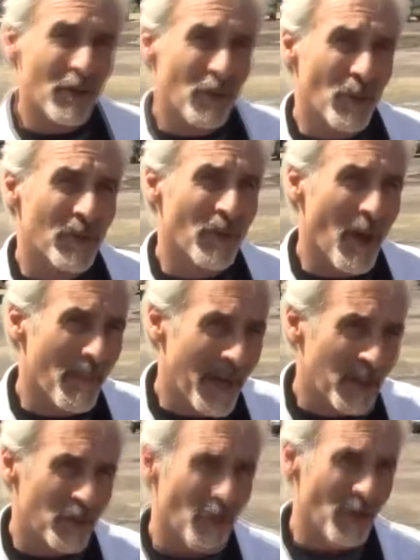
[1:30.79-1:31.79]
I'll do is I'll
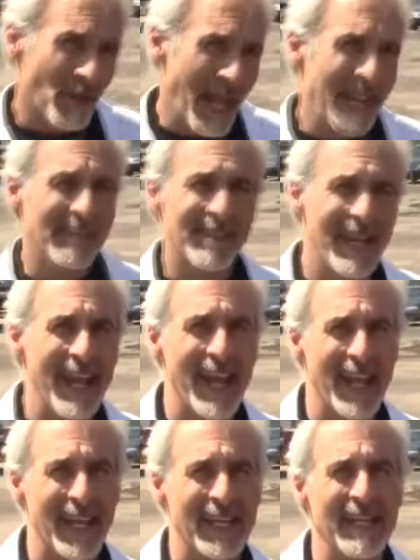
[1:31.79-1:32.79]
make sure that
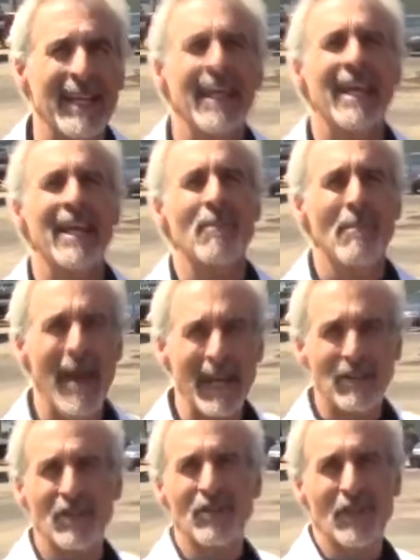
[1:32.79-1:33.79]
tag
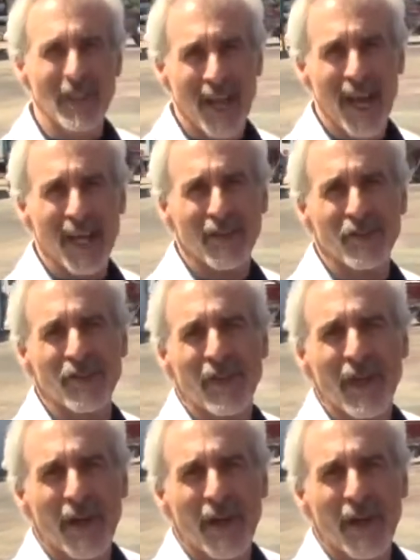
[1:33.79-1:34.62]
matches the guy's